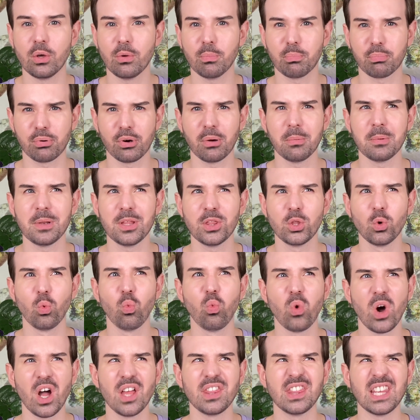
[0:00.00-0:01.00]
Probably the
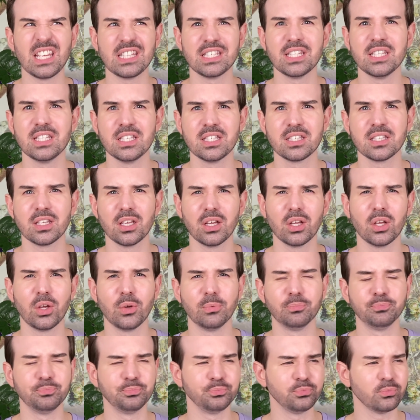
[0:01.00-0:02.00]
one that is
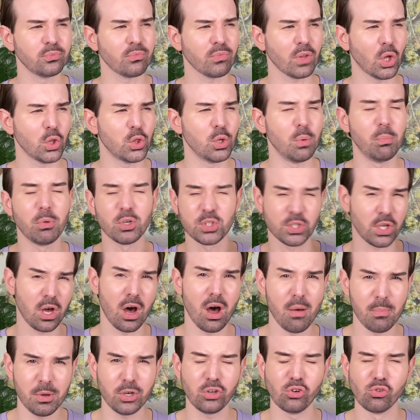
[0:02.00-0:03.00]
the most
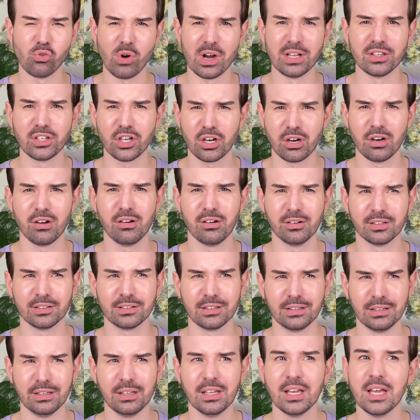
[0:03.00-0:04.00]
common one
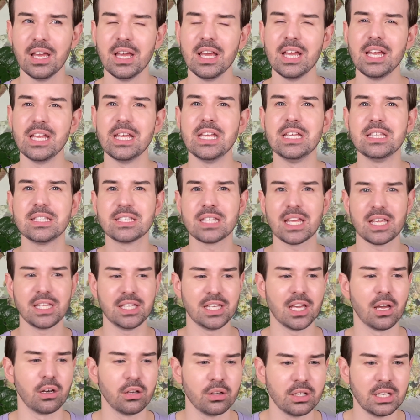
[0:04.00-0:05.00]
currently is
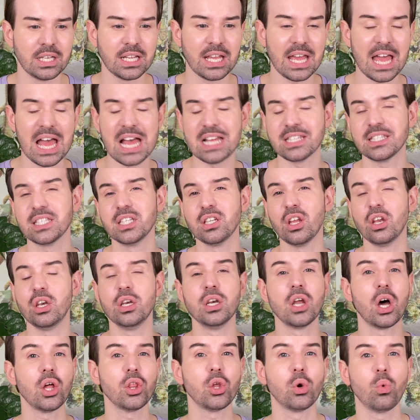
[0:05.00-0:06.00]
hyaluronic acid.
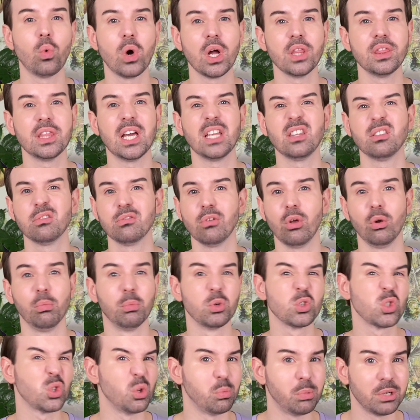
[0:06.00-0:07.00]
Another one that
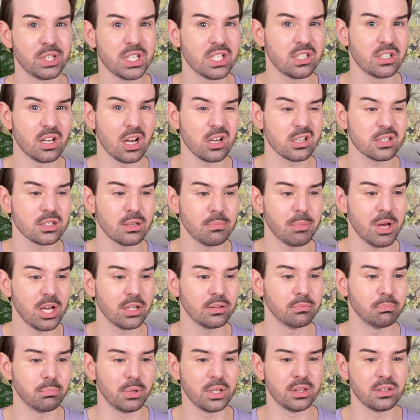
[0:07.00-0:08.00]
almost nobody talks
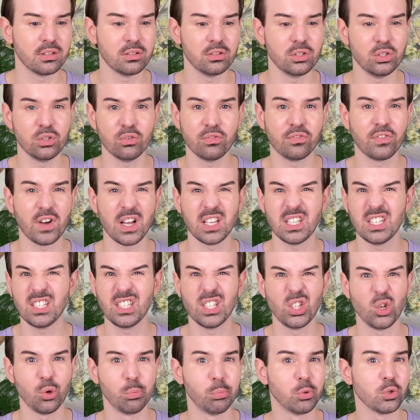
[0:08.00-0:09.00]
about, but you find it
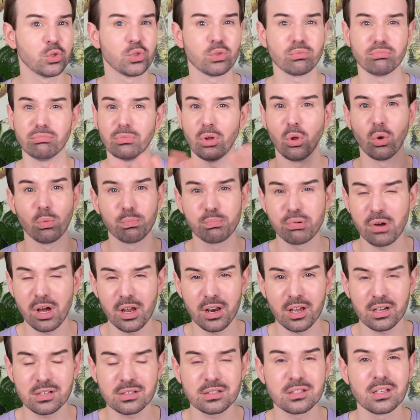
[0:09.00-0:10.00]
in almost all
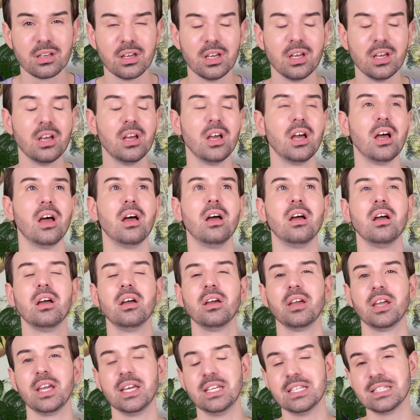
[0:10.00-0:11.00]
products,
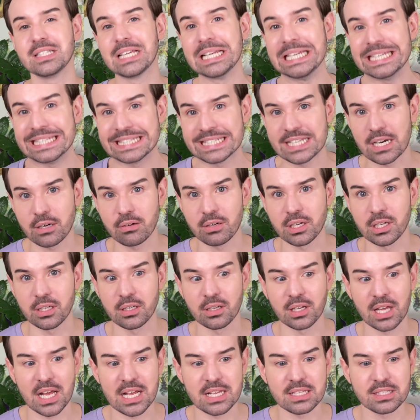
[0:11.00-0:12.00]
it is
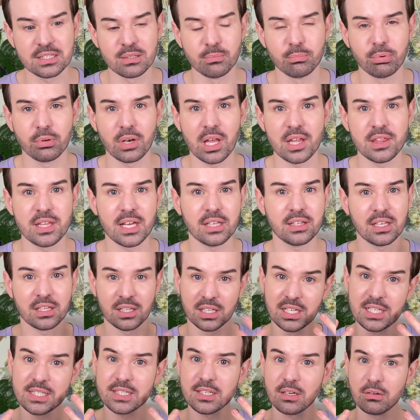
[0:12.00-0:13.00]
glycerin, as simple as that. And
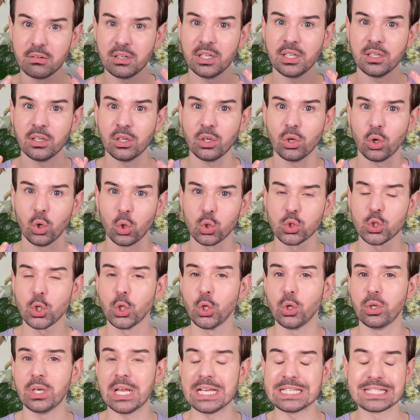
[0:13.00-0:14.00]
glycerin, also
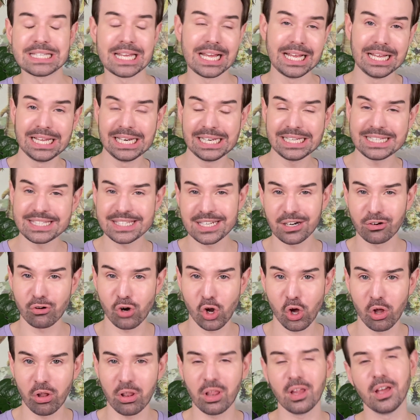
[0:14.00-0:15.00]
known as
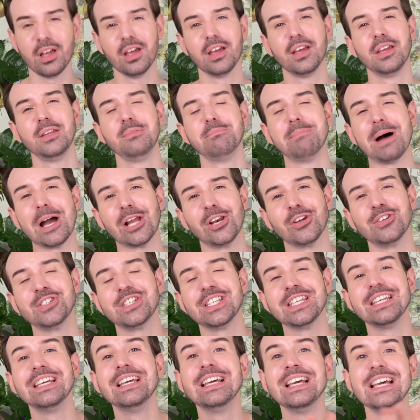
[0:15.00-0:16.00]
glycerol in
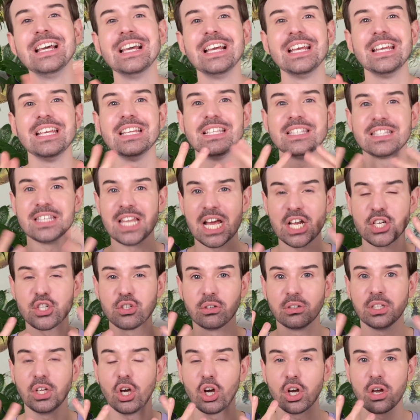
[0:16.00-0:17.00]
biology, is
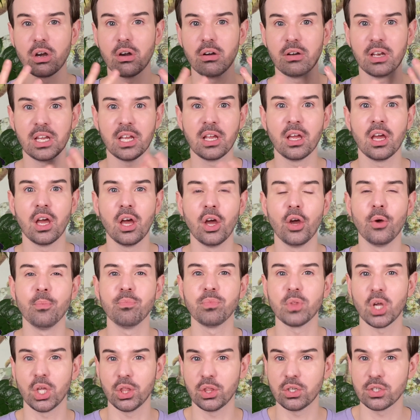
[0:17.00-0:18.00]
naturally occurring
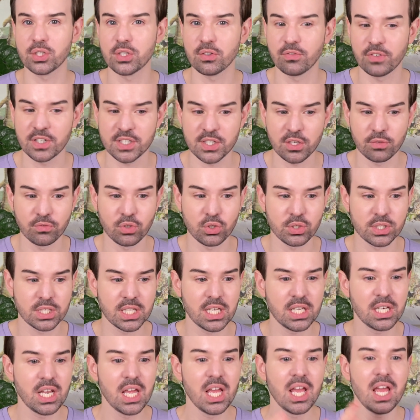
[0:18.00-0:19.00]
on the surface of your
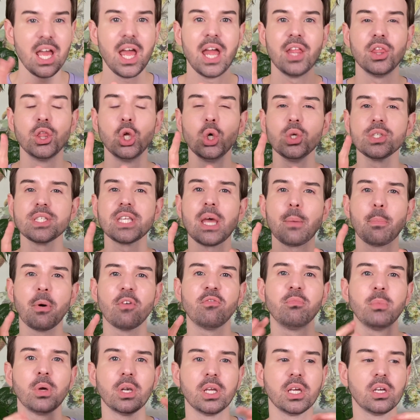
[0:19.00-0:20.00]
skin. And those type
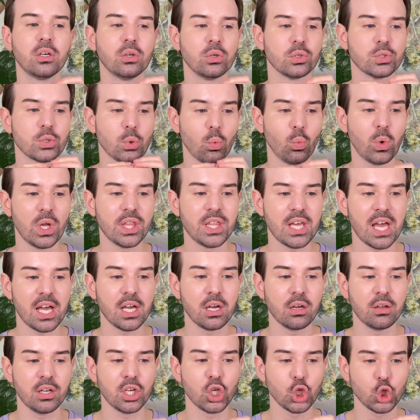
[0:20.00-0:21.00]
of molecules, what they are
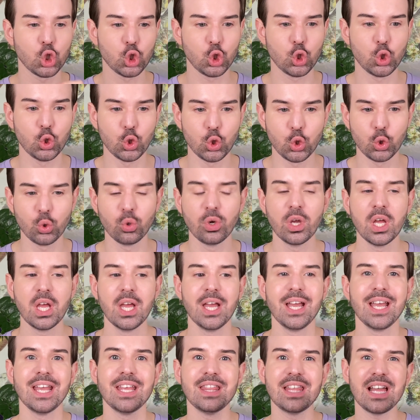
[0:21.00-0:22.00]
going to do
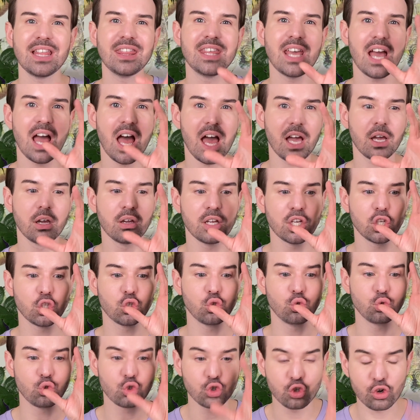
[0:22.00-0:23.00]
is that they are going
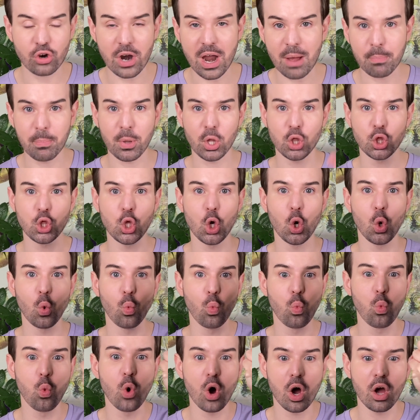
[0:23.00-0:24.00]
to trap the
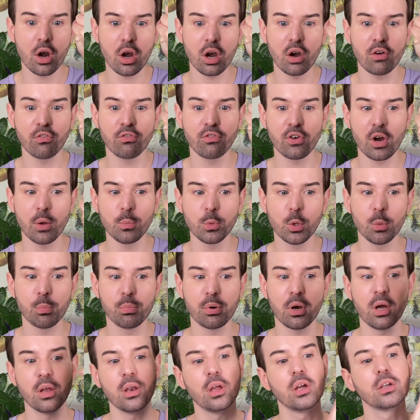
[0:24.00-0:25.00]
water from the
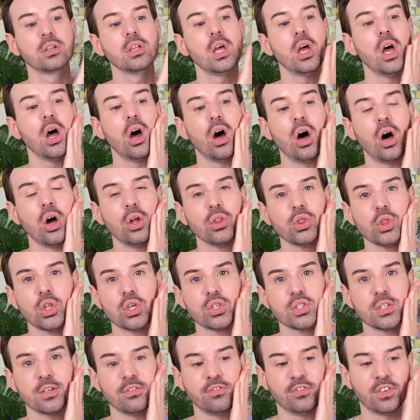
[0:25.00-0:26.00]
product on the
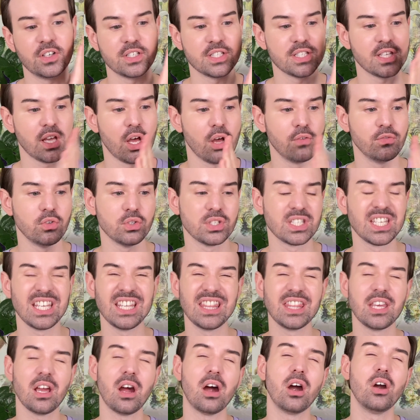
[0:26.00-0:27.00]
surface of your
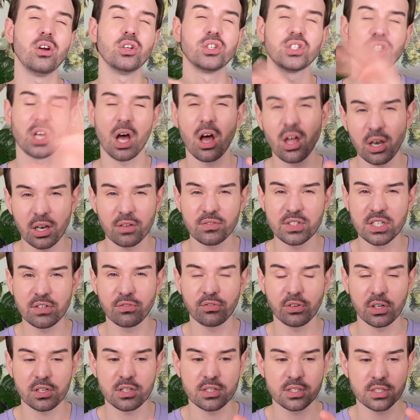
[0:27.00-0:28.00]
skin. There are a ton of
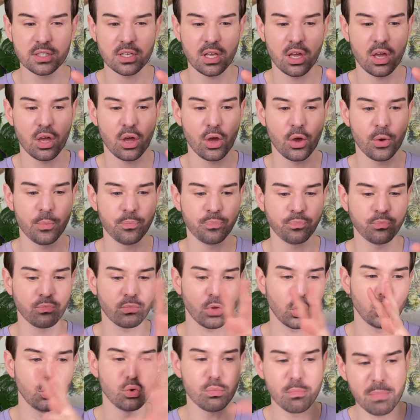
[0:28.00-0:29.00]
different
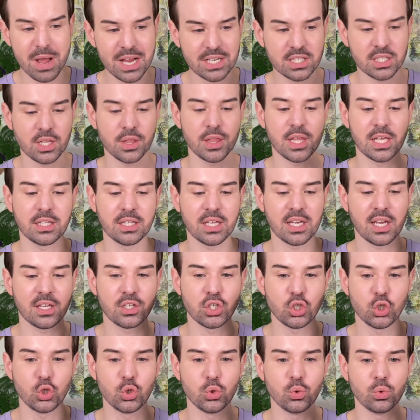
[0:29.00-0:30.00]
humectants that
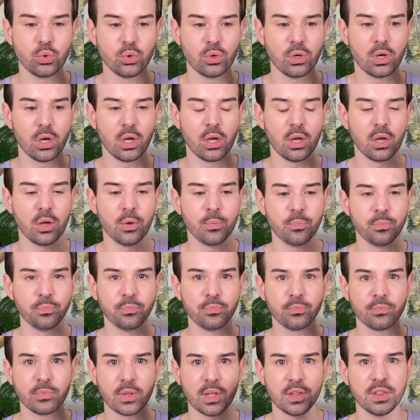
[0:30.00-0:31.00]
can do
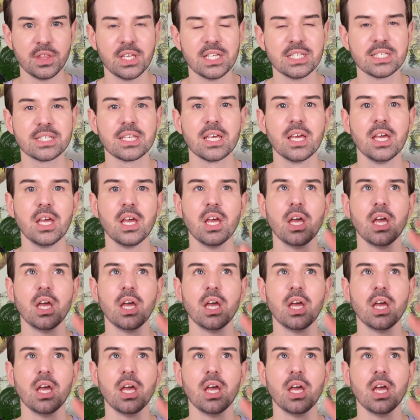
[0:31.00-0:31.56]
this.